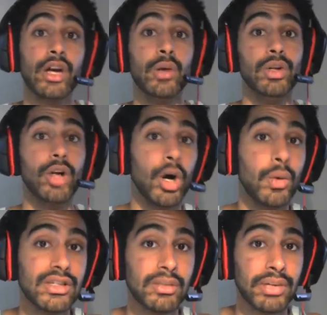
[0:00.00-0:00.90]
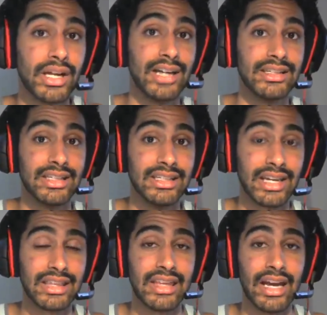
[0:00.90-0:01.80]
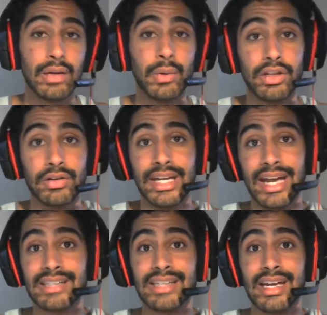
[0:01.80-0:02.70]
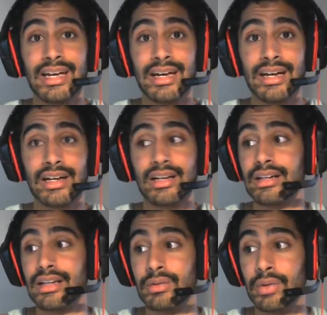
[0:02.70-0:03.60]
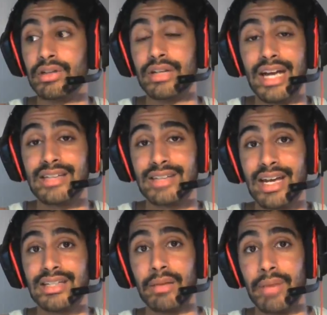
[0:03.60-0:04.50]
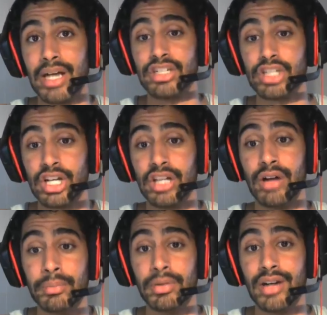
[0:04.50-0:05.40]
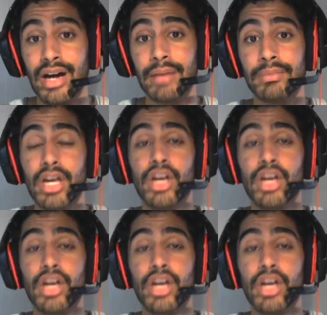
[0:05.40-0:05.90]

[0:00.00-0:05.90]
will always apply to the Death Knight whether he has AntiMagic Shell up or not.